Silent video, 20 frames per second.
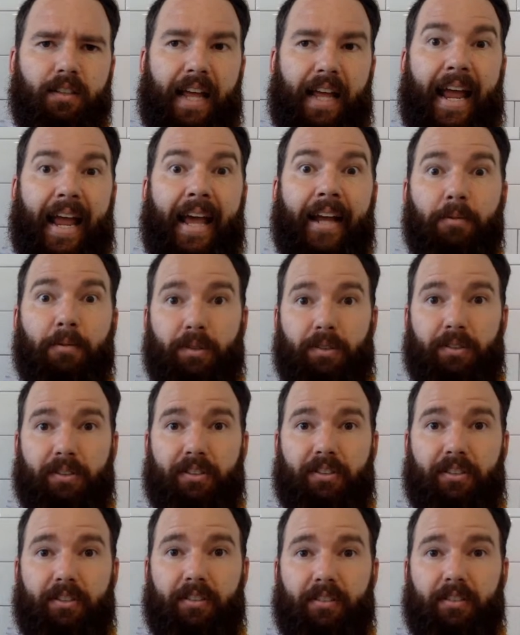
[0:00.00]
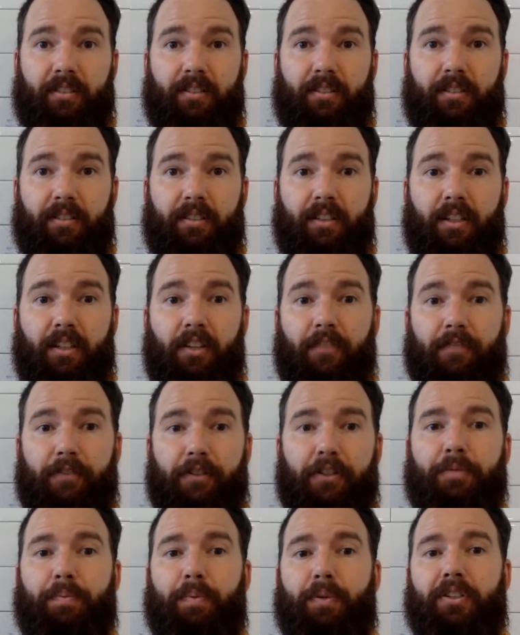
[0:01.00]
animals.
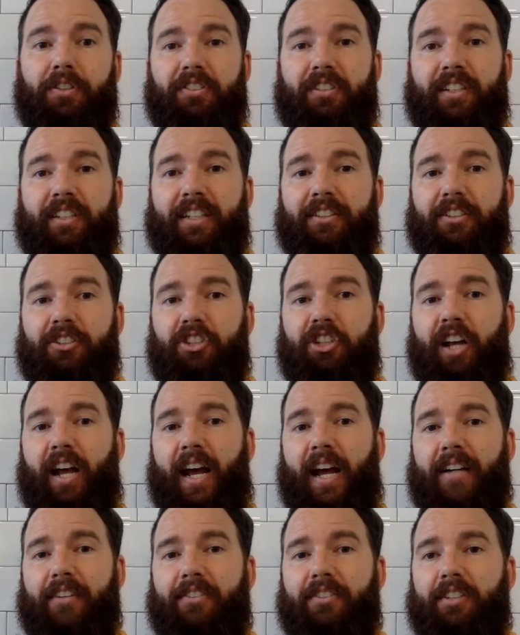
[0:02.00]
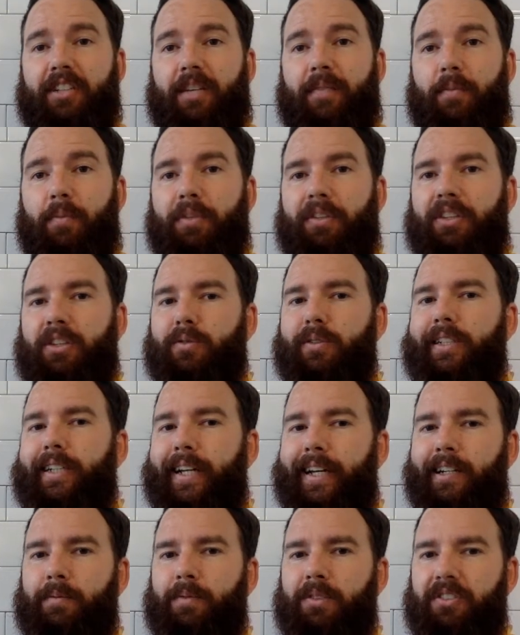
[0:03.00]
First person in the chat to come up with 3
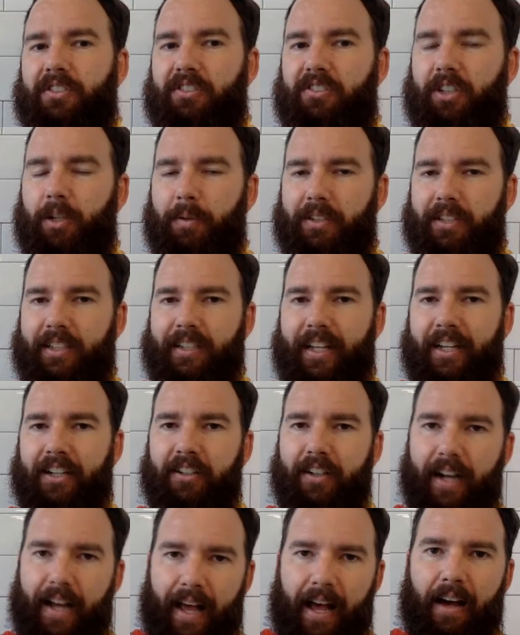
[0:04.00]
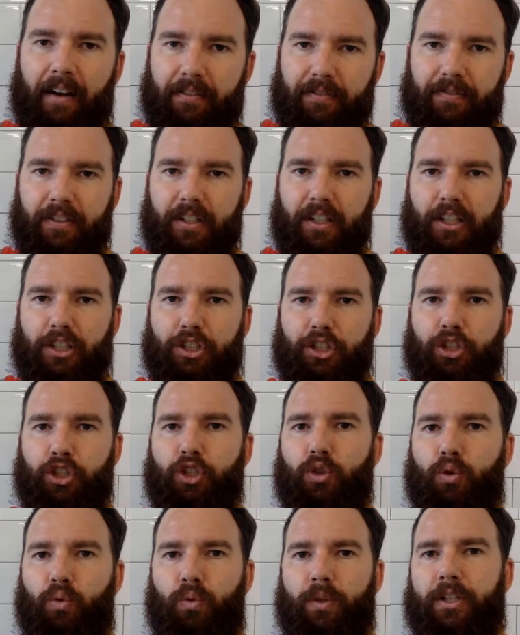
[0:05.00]
animals that start with the letter F,
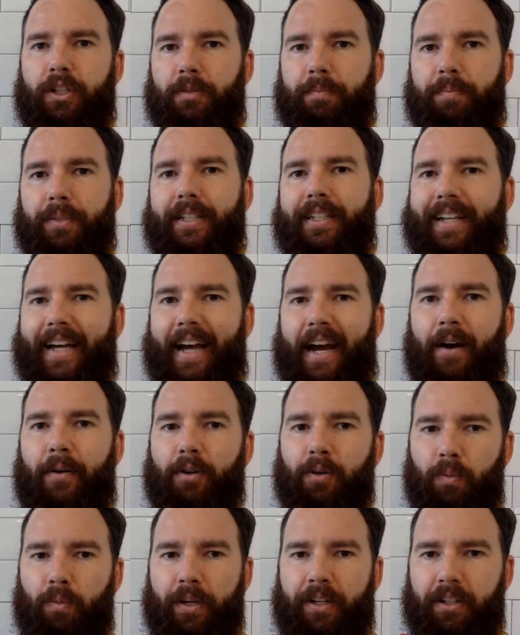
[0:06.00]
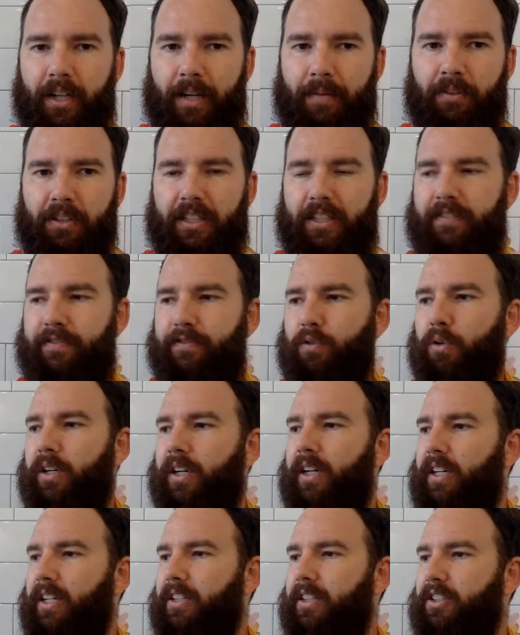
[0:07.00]
you will be our winner. I'm looking for
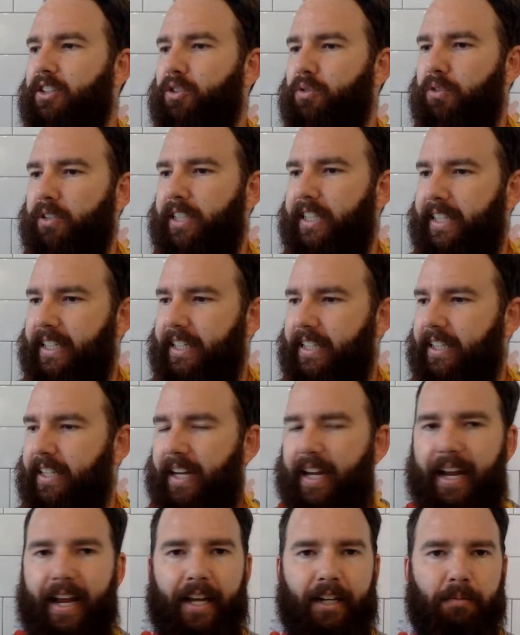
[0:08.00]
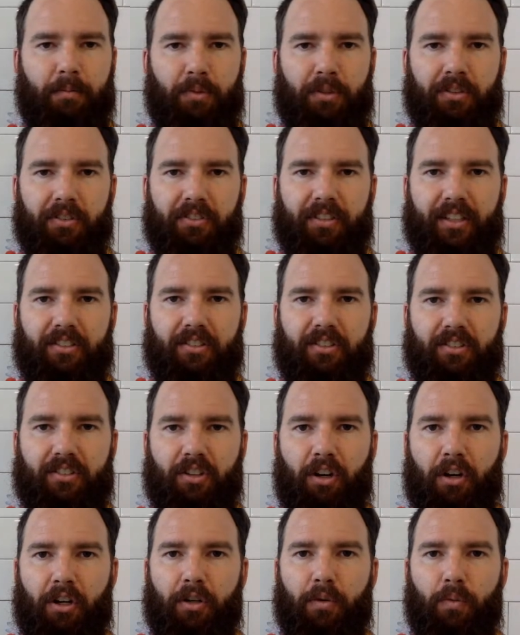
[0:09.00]
3 animals that
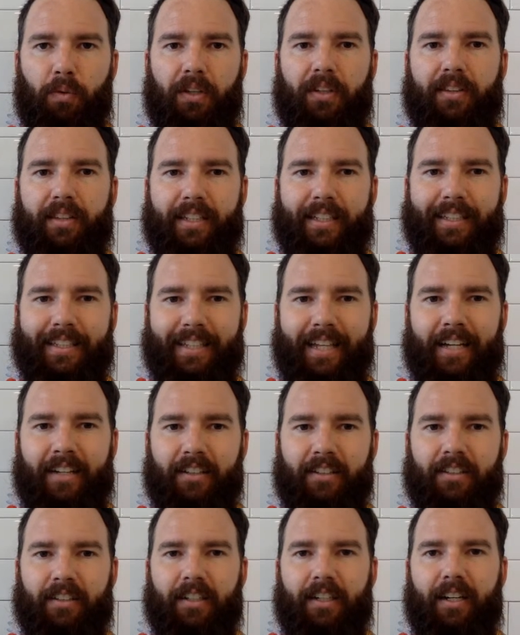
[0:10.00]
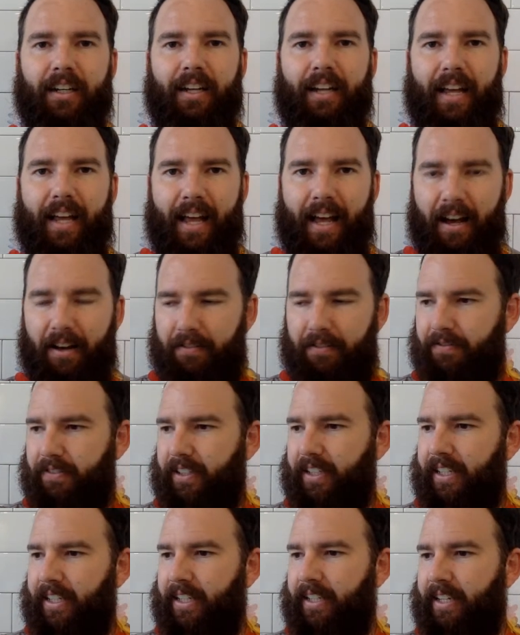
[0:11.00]
start with the letter F
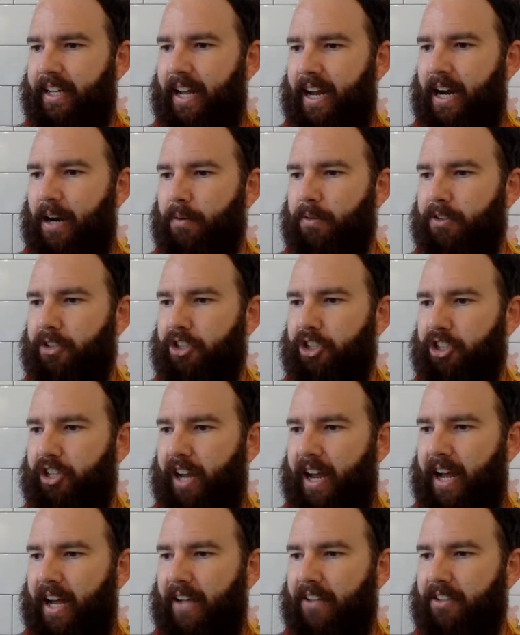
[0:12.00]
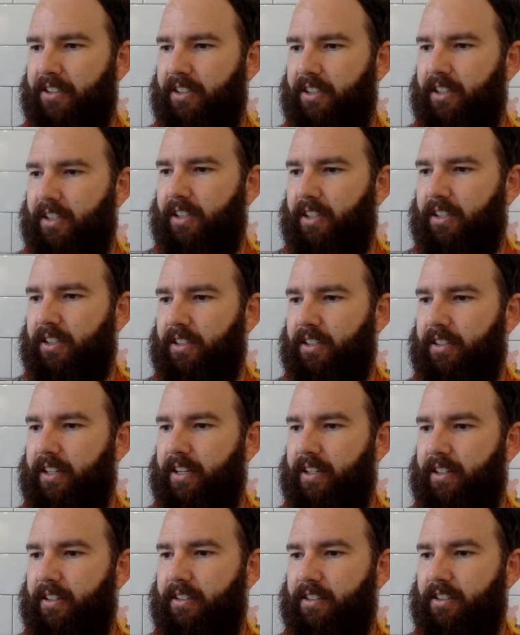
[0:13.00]
in our chat.
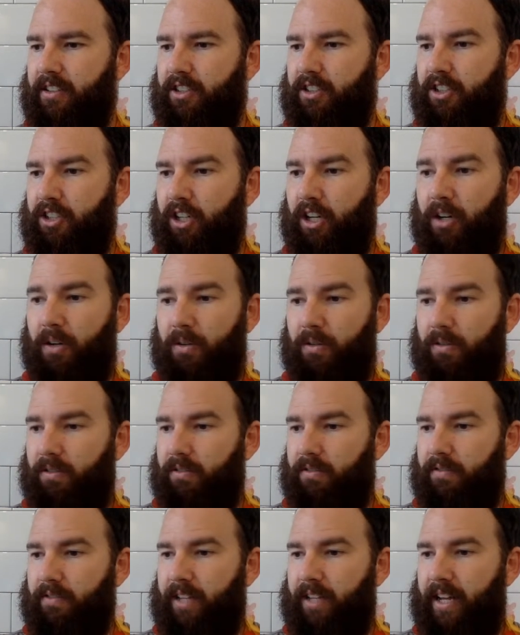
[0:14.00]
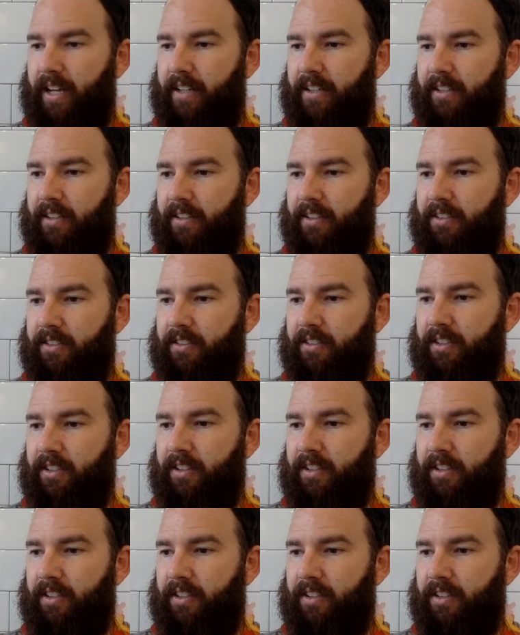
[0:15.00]
Go. That is,